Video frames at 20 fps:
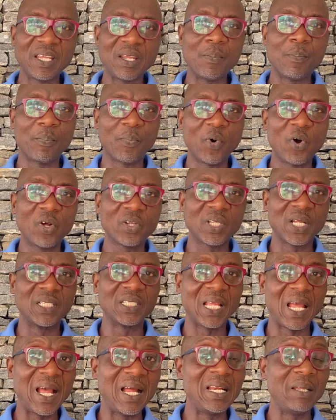important
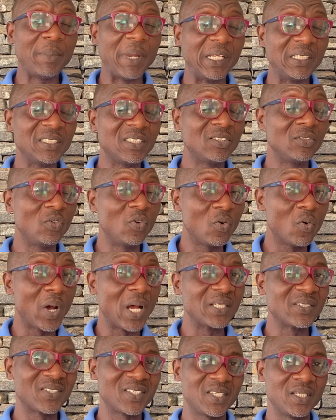elements,
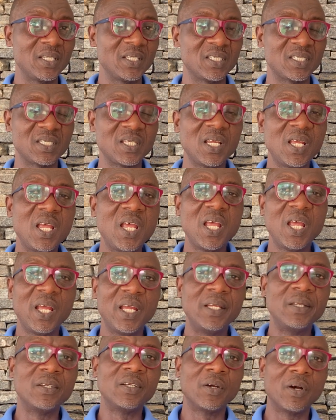nuances
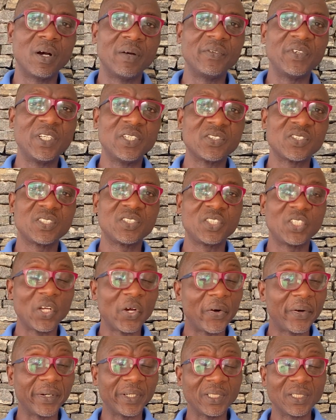of this
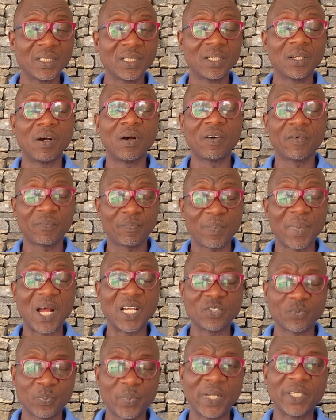theory of
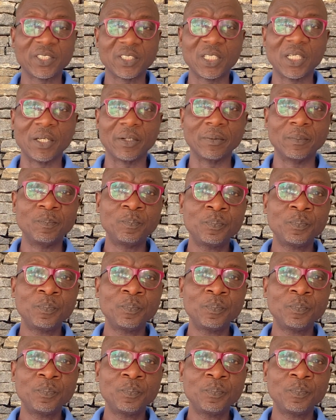perspective.